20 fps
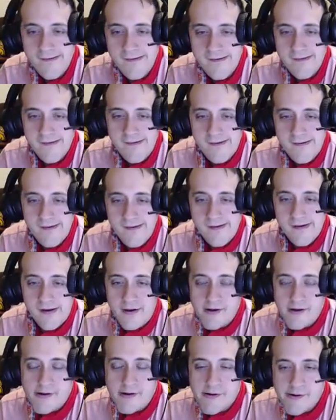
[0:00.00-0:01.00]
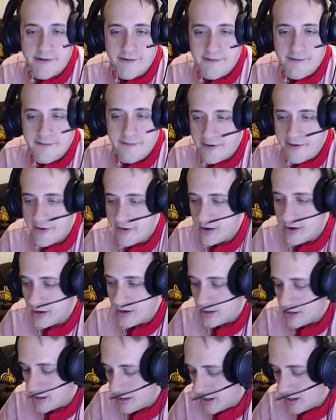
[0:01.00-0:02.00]
and it's been at least
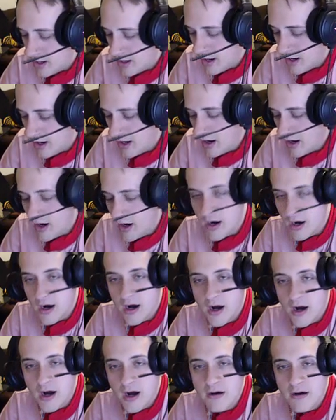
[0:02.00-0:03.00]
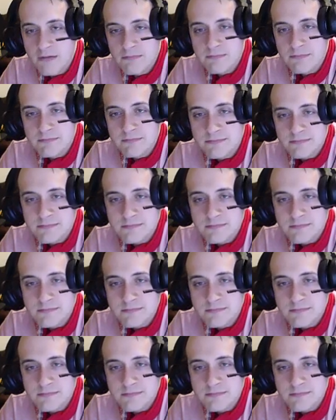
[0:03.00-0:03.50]
5 years since I looked at this,